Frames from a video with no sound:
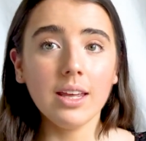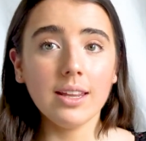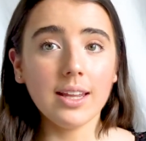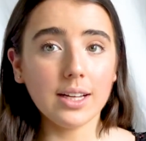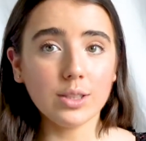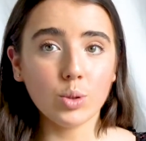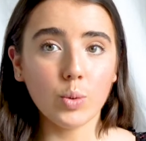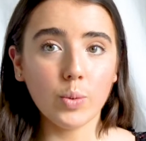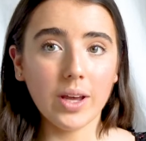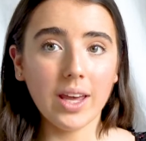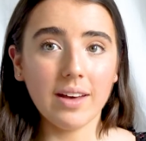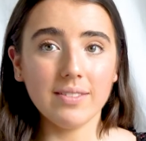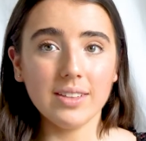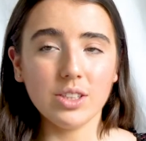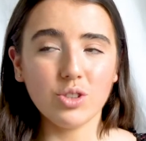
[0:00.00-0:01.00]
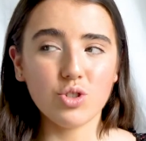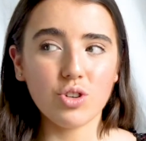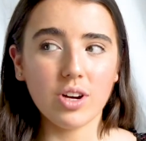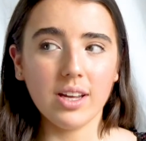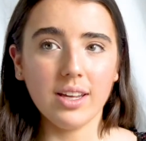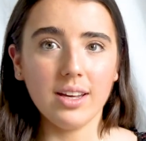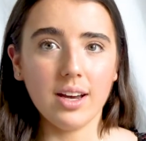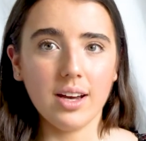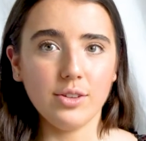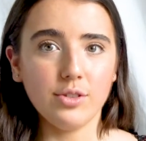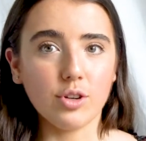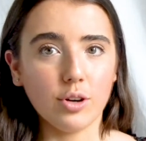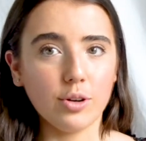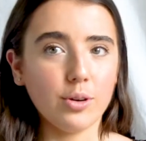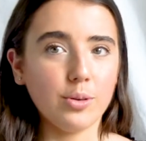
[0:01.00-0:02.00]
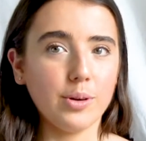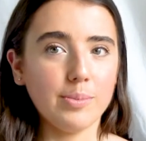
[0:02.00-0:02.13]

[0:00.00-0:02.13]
That's what we have in Australia. I don't know